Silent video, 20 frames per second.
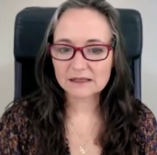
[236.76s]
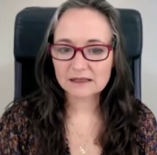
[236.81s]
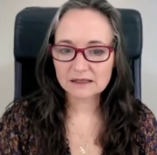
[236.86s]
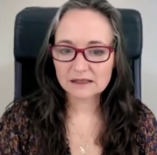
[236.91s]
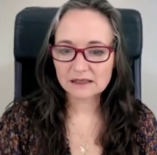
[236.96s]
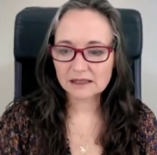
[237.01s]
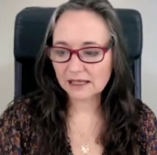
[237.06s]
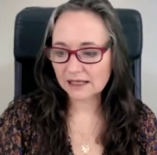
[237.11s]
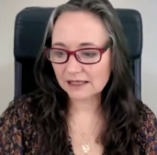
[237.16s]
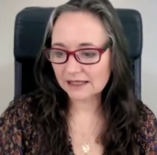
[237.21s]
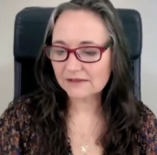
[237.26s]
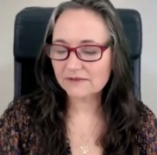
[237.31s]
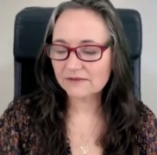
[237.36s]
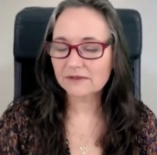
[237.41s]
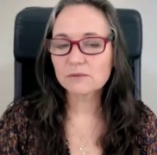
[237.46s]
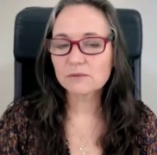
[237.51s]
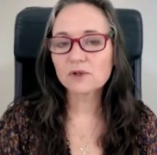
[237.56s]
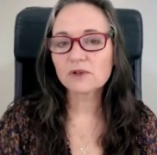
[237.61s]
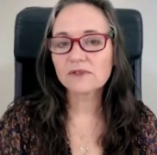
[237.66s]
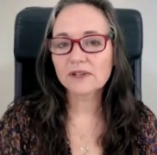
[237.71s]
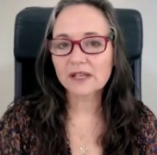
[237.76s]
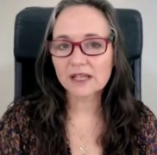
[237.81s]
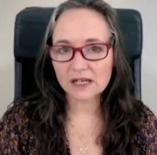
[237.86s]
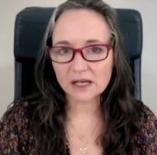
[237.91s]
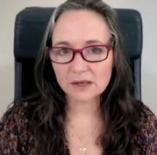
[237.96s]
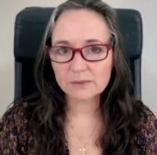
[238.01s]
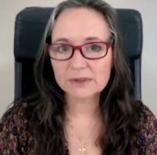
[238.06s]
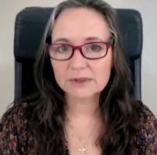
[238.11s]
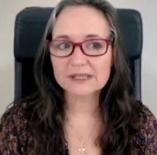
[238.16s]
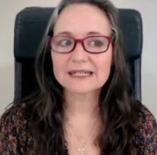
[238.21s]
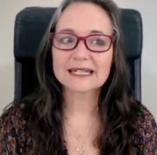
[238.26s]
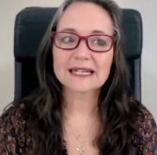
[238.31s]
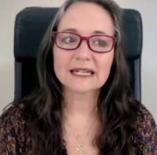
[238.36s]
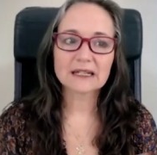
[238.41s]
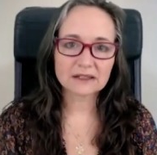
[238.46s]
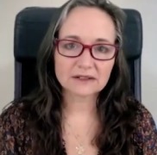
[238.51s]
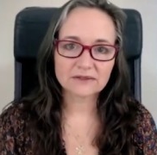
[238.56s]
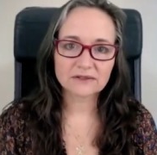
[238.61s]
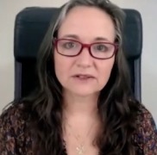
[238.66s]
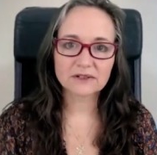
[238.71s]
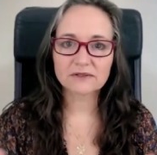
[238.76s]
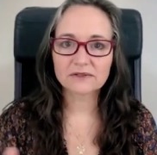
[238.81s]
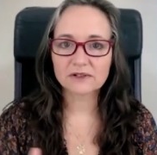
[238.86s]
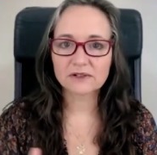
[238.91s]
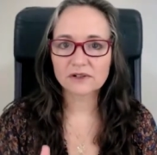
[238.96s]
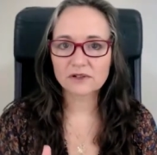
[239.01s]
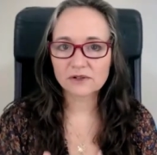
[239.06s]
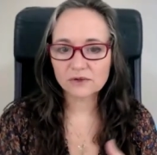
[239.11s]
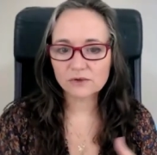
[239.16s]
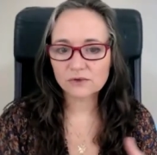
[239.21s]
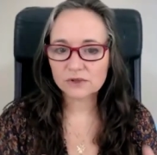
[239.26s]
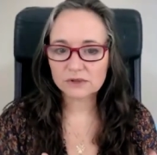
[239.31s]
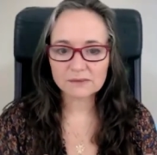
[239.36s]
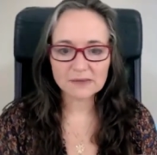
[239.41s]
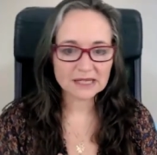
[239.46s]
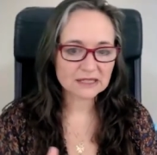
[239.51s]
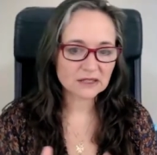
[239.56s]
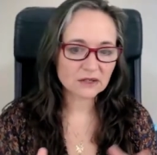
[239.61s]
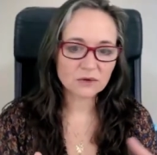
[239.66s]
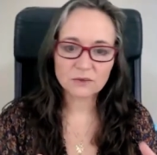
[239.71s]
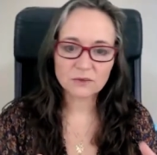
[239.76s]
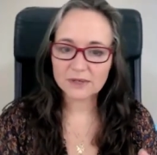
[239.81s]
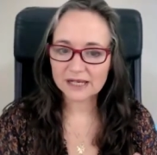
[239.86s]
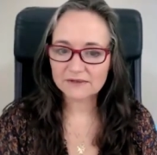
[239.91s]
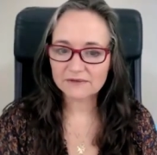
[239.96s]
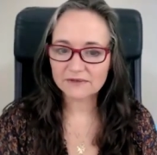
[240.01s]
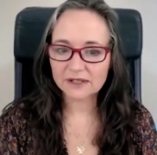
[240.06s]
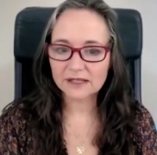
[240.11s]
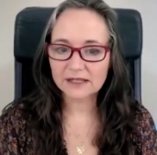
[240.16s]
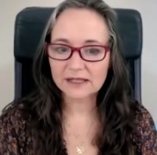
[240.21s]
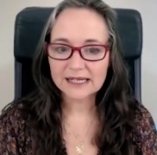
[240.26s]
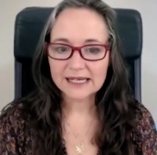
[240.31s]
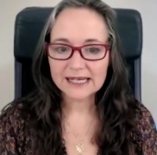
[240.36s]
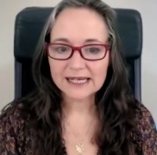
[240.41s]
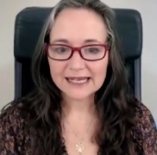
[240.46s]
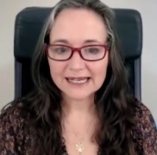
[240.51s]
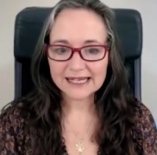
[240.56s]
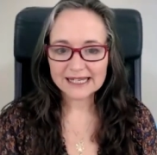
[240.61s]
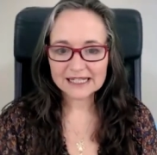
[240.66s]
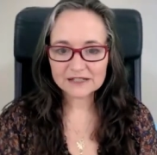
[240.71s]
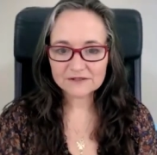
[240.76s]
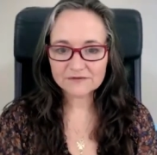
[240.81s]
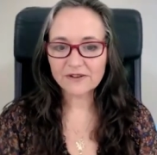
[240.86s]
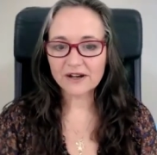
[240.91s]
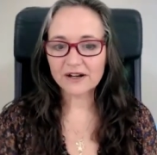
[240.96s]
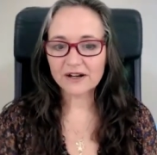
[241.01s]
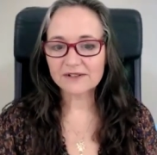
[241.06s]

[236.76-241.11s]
like even moving it up and down if you're in an automatic or whatever, it's very